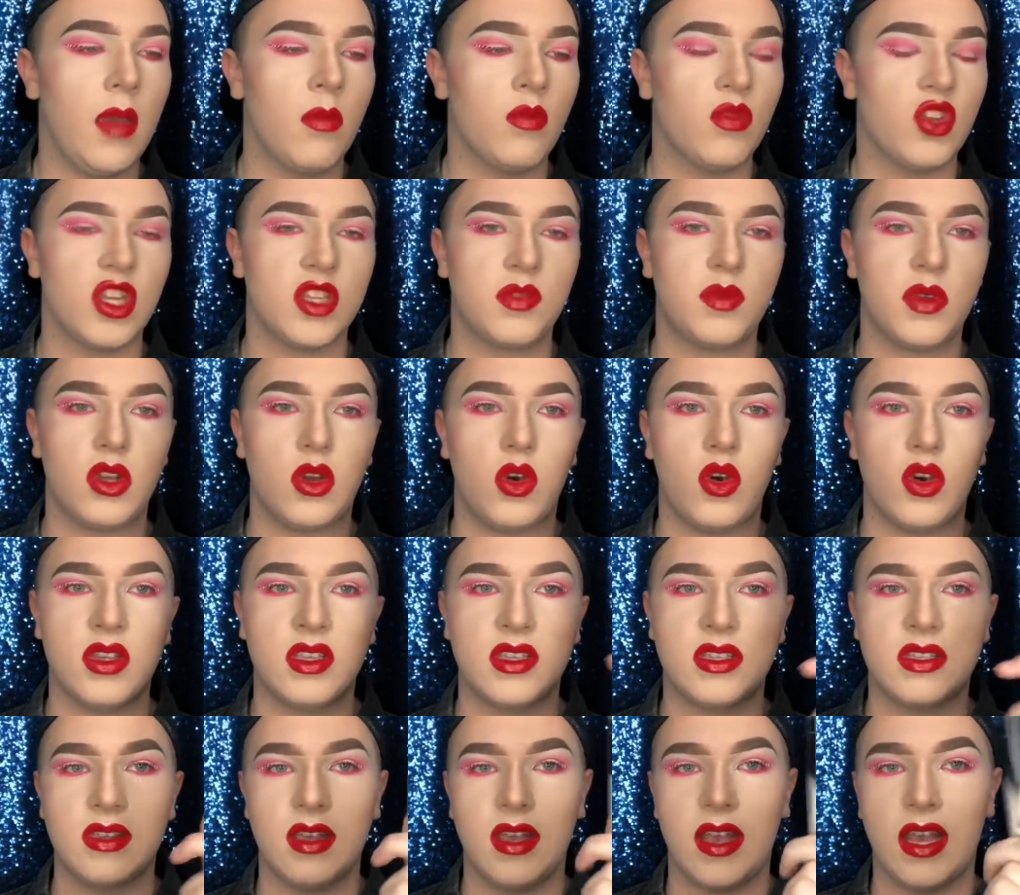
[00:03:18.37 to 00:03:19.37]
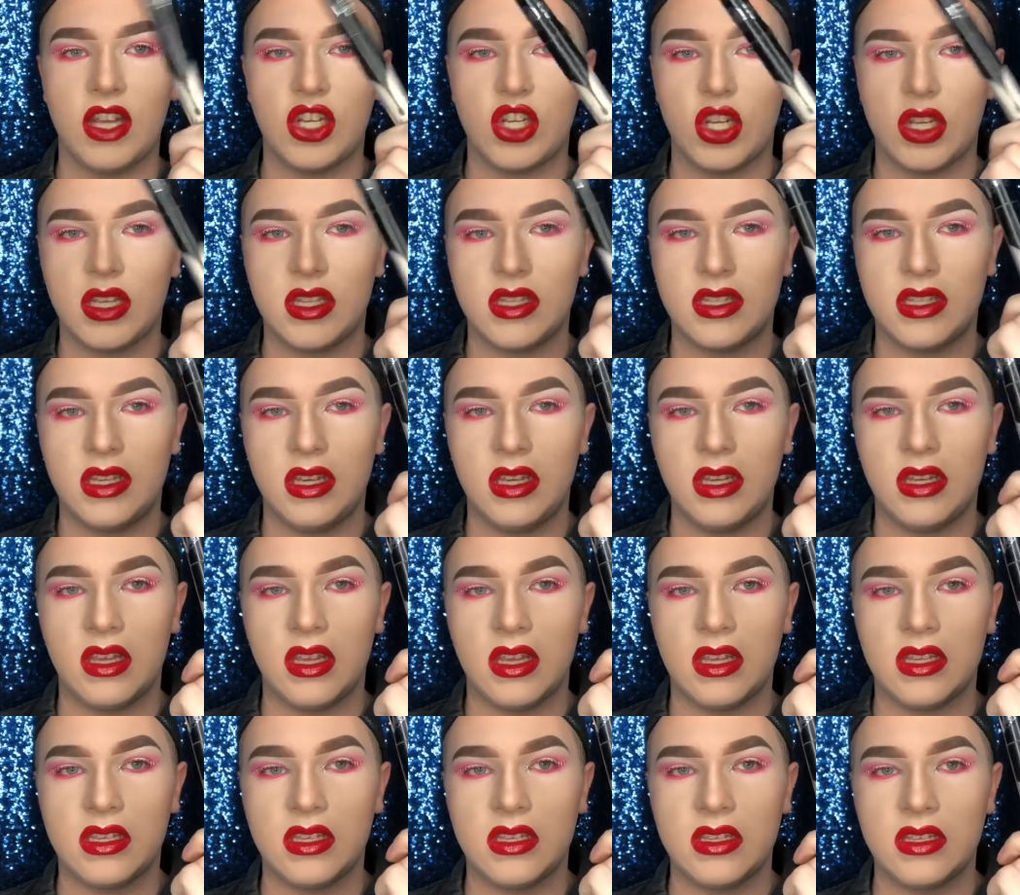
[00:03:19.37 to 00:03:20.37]
Just because, as you can see,
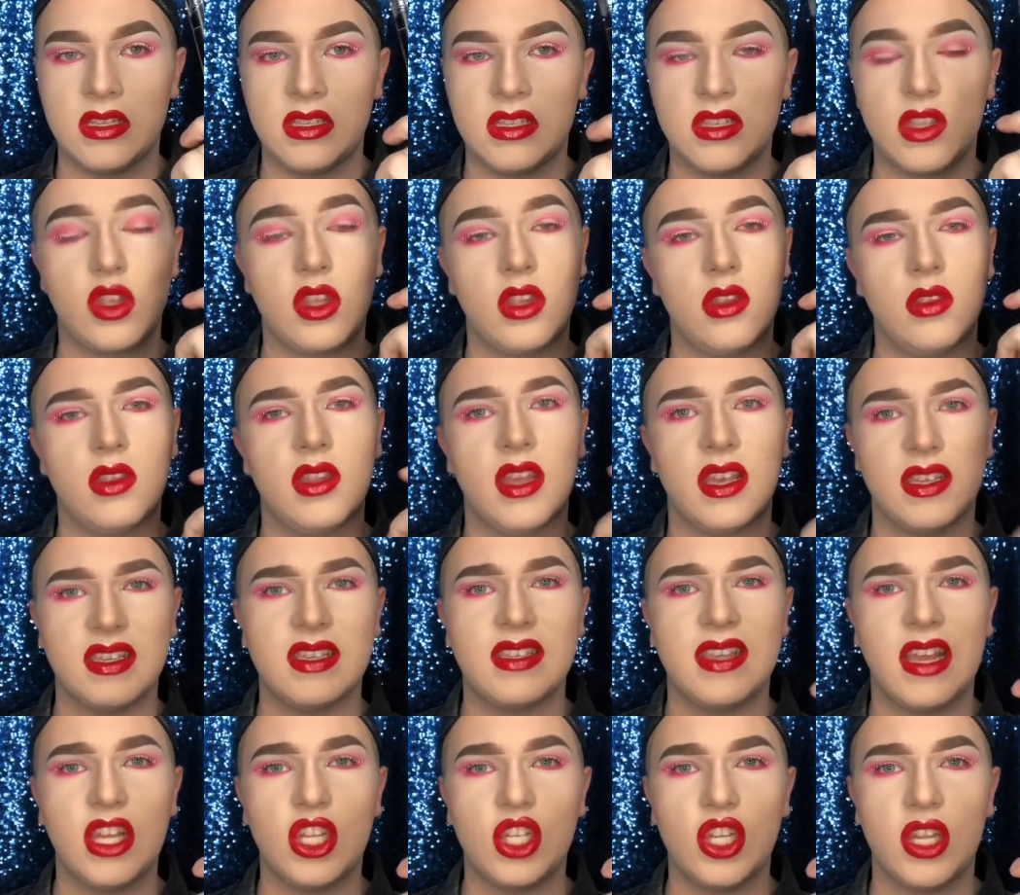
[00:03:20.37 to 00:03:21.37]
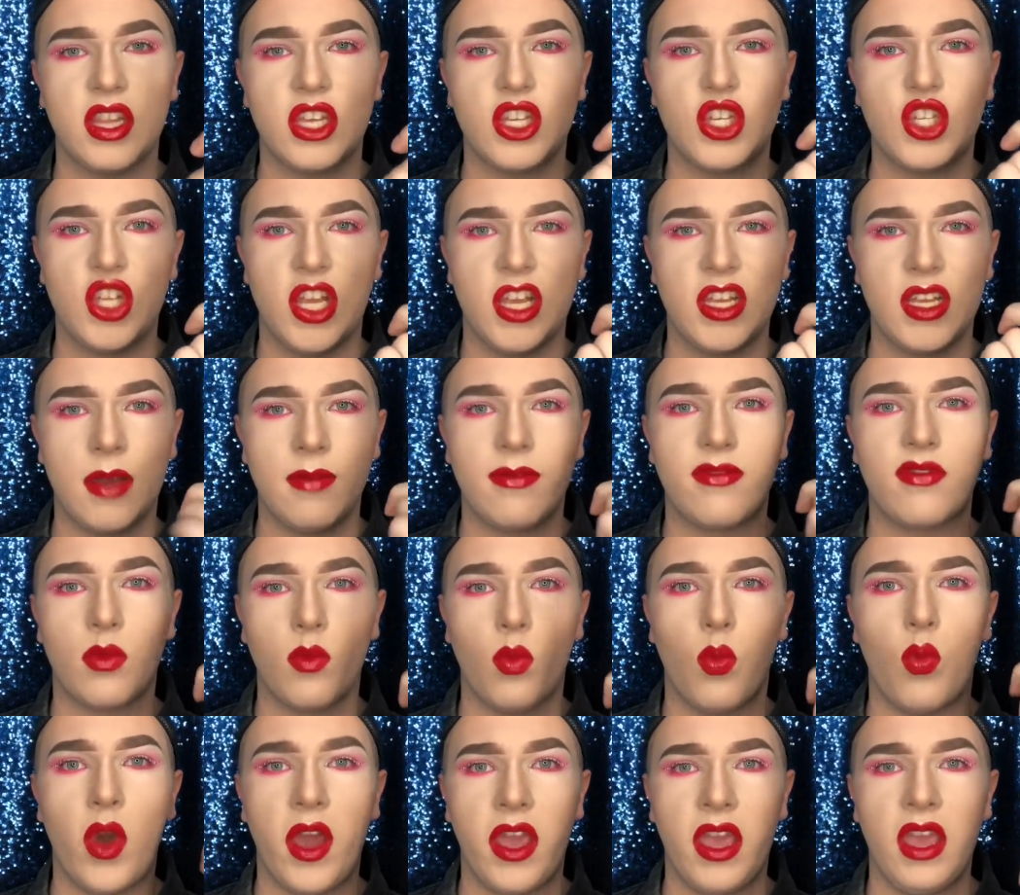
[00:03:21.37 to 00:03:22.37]
this is actually the shade up
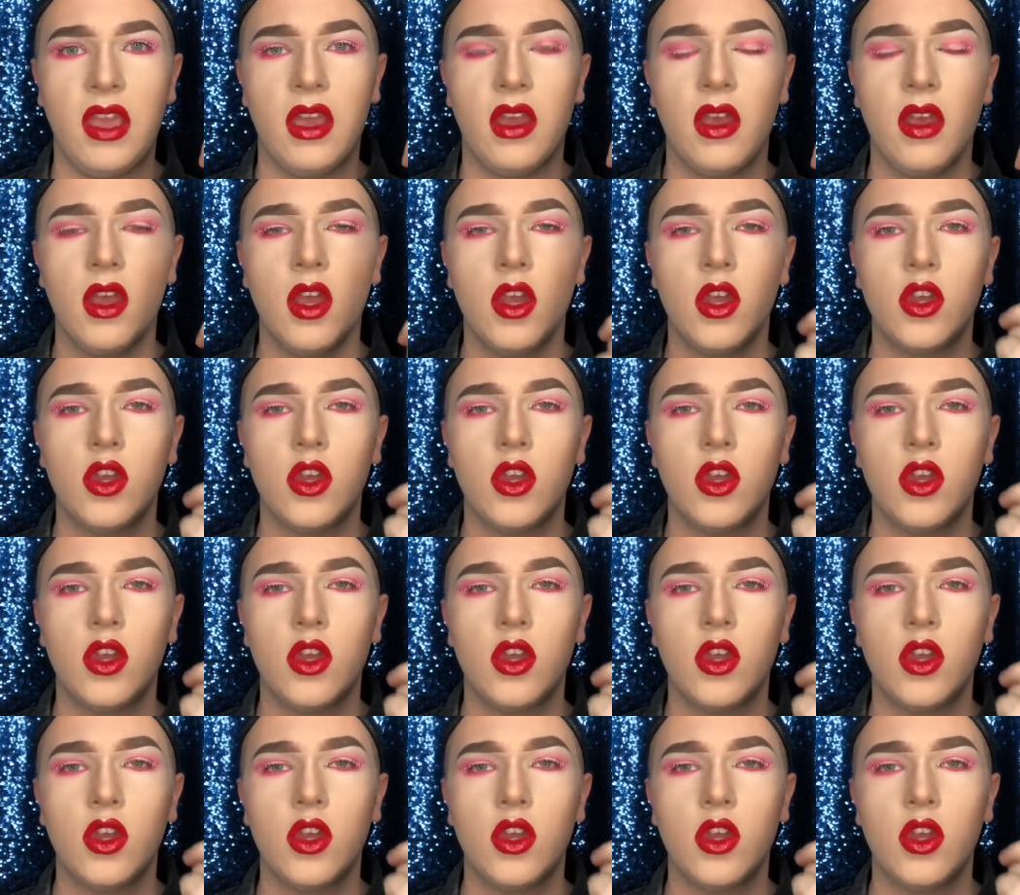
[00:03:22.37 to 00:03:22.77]
from white,